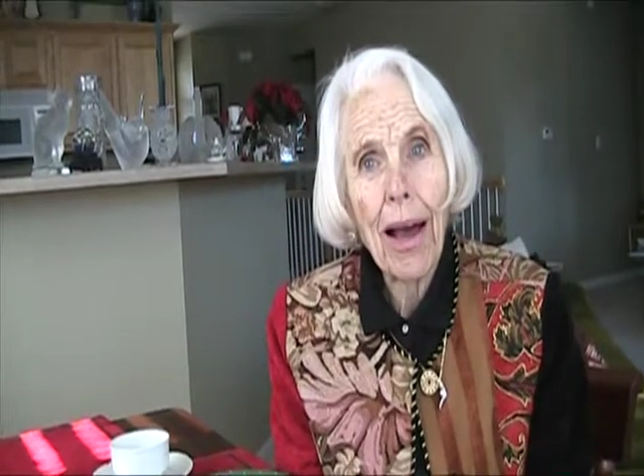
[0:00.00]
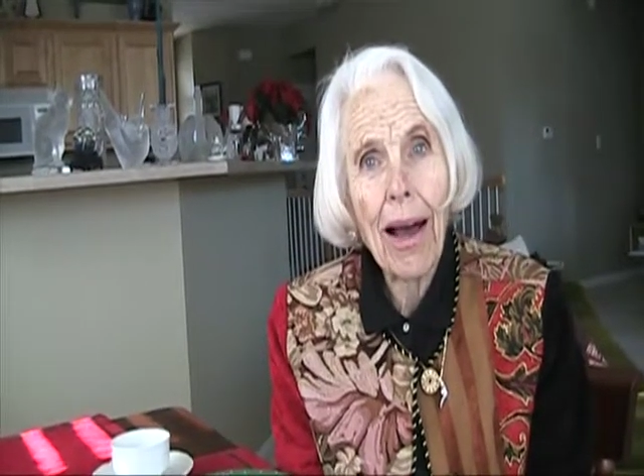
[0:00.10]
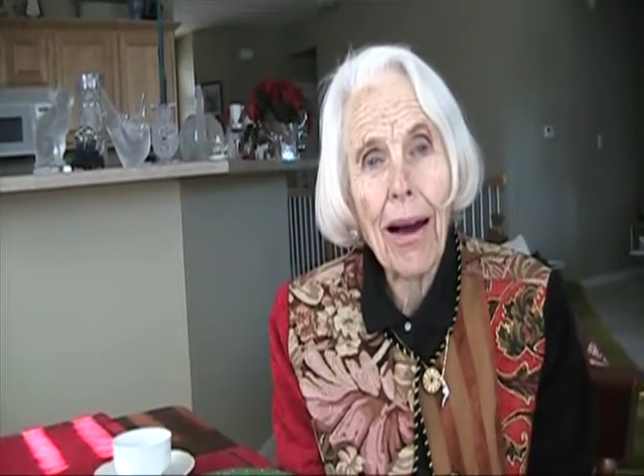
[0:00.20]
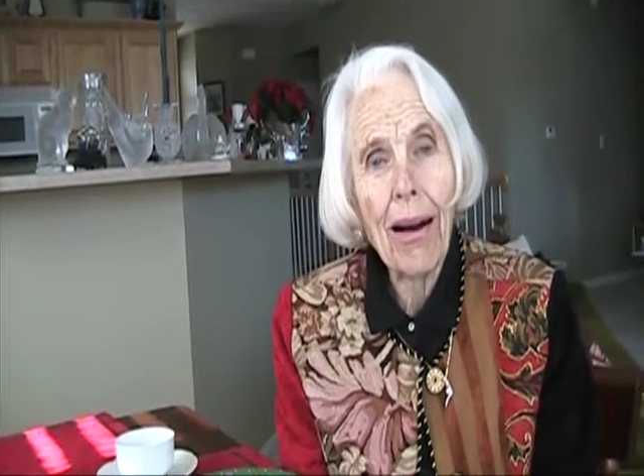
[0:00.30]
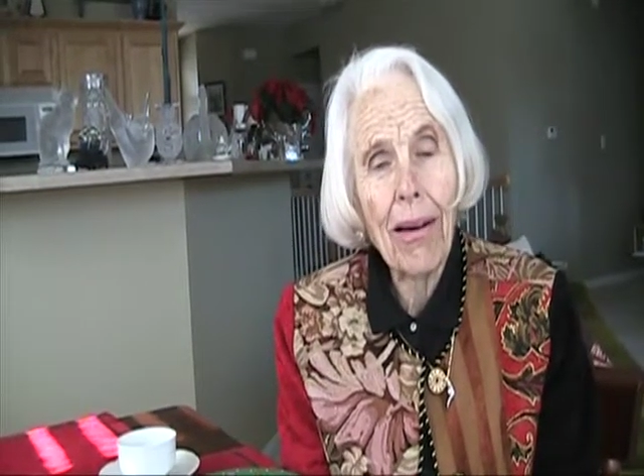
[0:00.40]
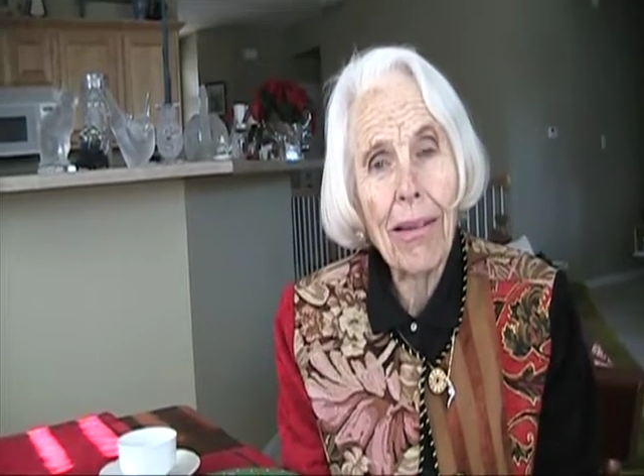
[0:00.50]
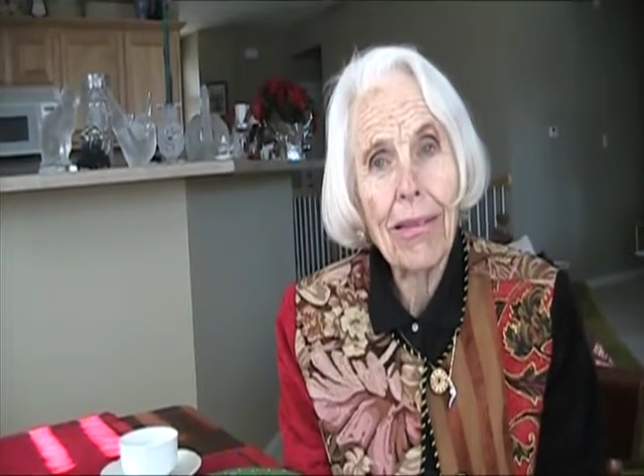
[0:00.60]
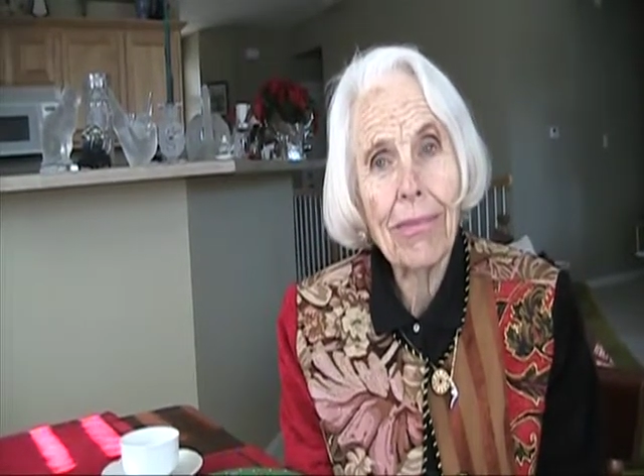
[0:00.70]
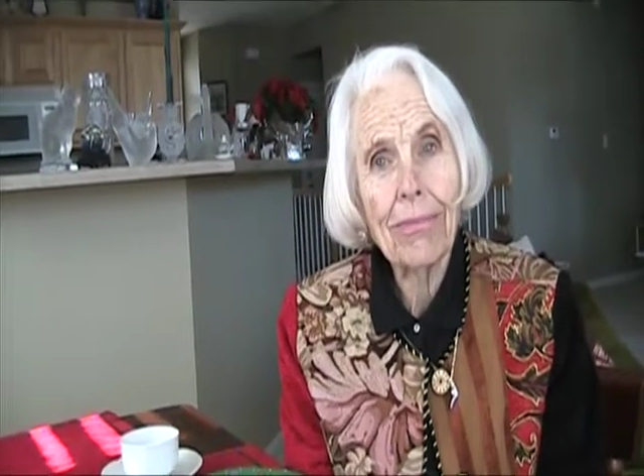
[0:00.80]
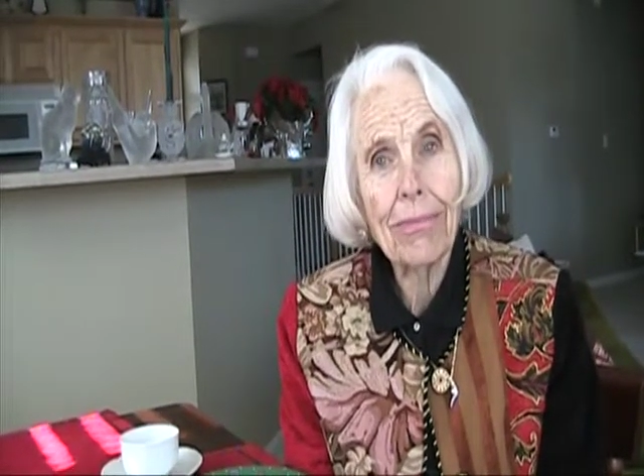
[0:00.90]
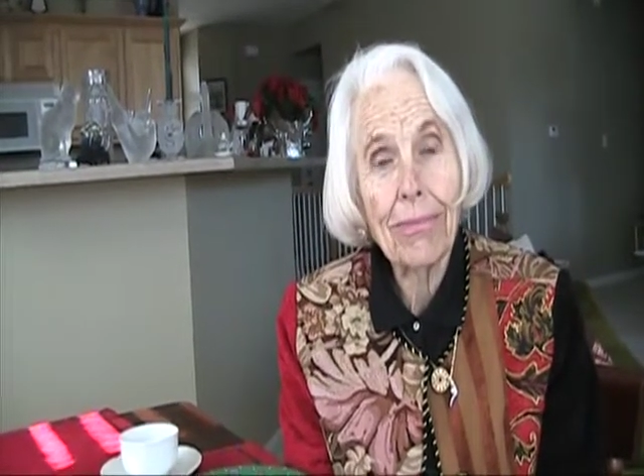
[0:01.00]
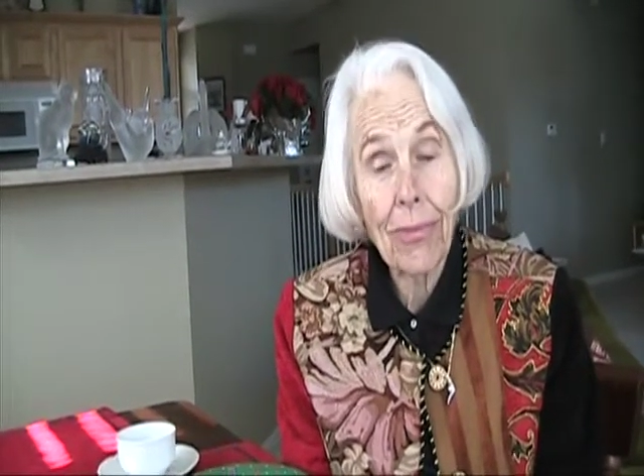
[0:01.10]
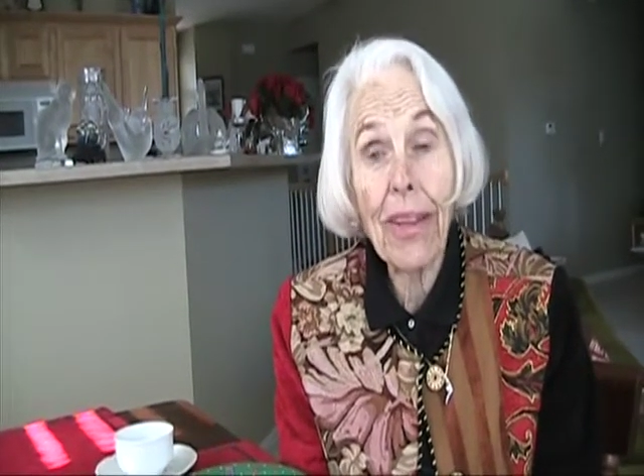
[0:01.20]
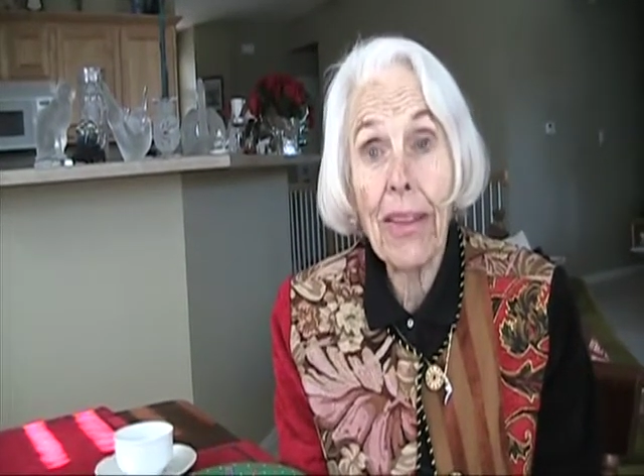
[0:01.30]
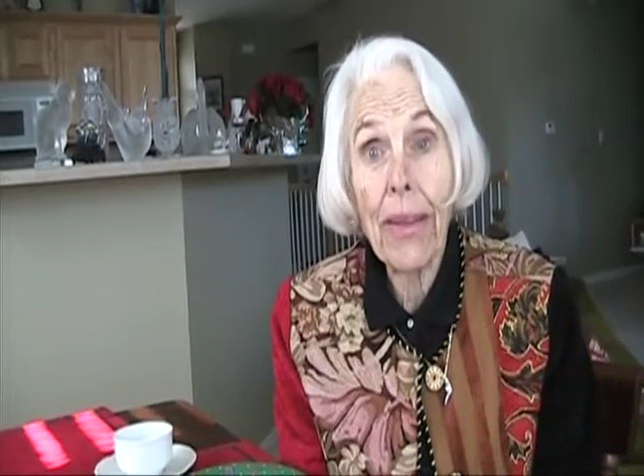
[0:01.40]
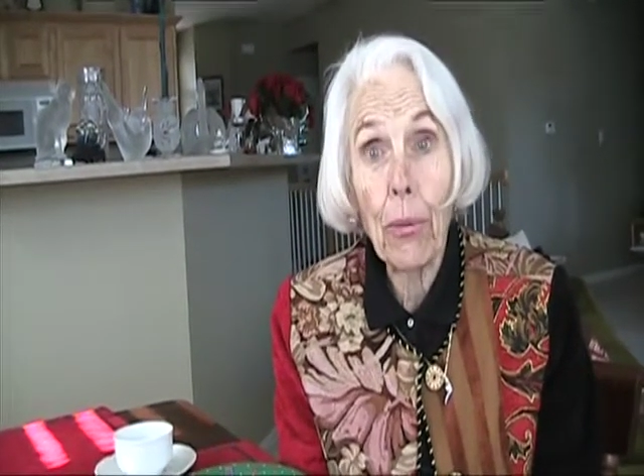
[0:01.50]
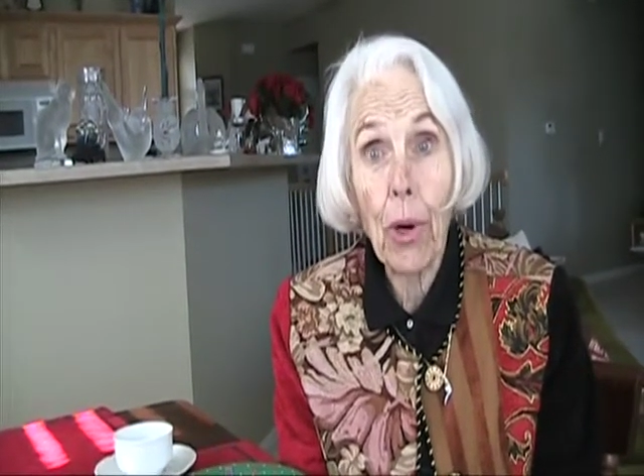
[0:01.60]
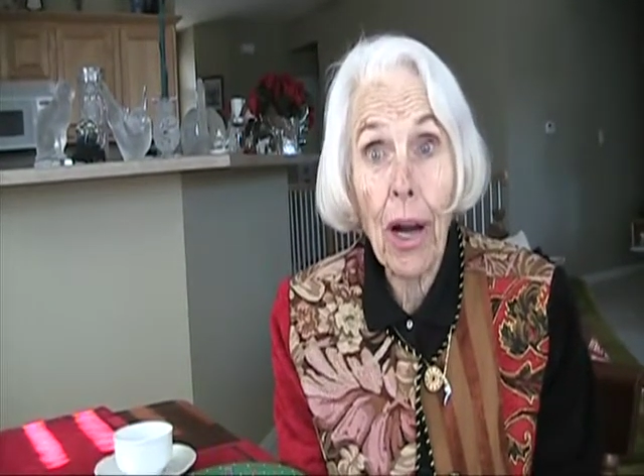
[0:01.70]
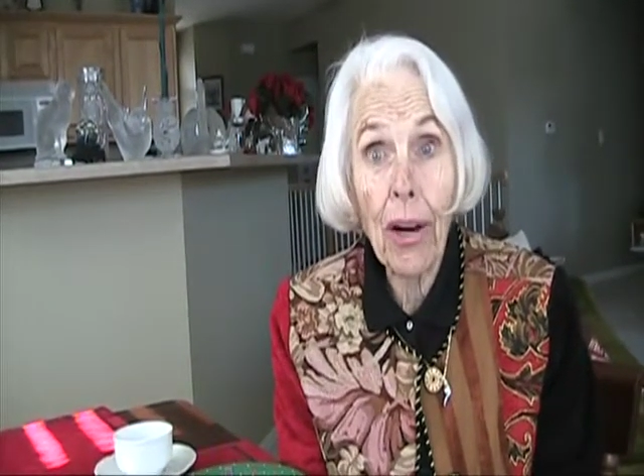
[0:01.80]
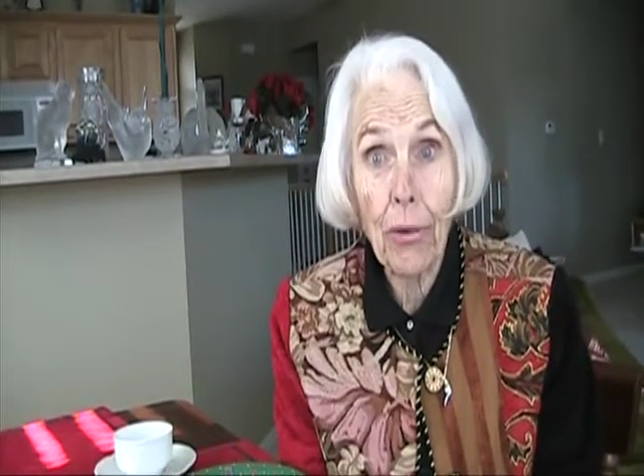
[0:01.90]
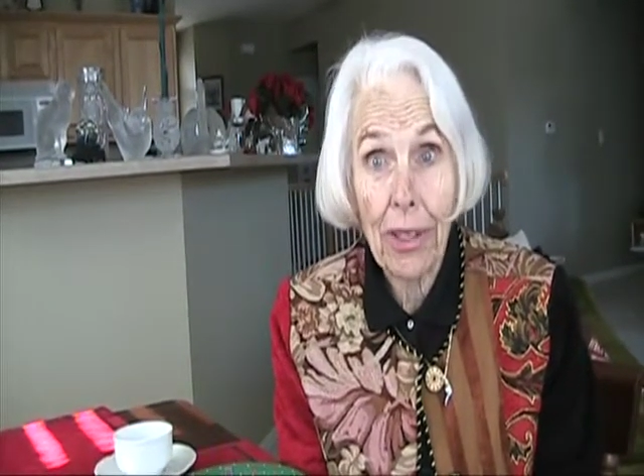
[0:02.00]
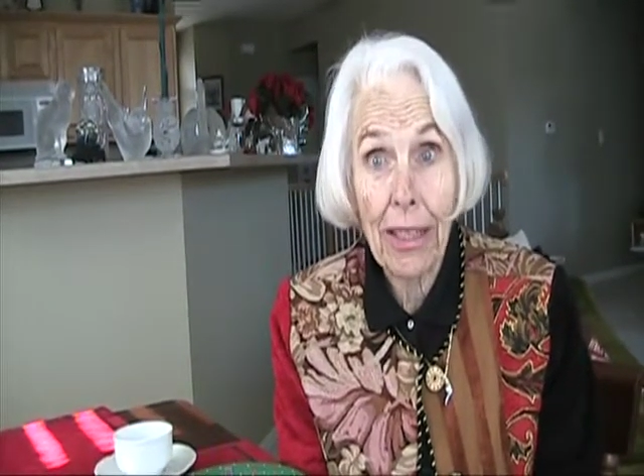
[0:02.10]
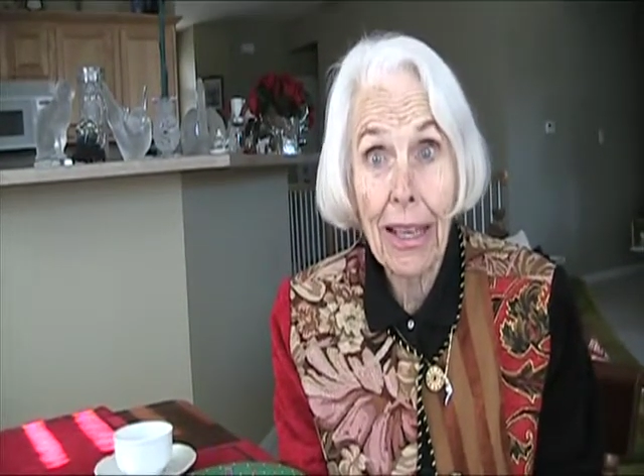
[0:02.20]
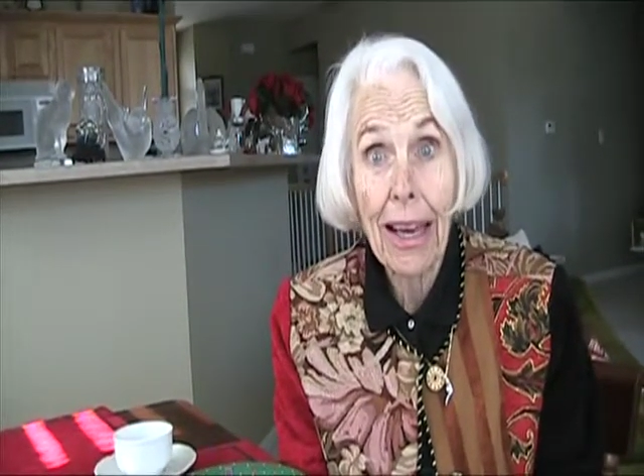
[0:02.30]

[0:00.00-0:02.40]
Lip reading: they were hungry,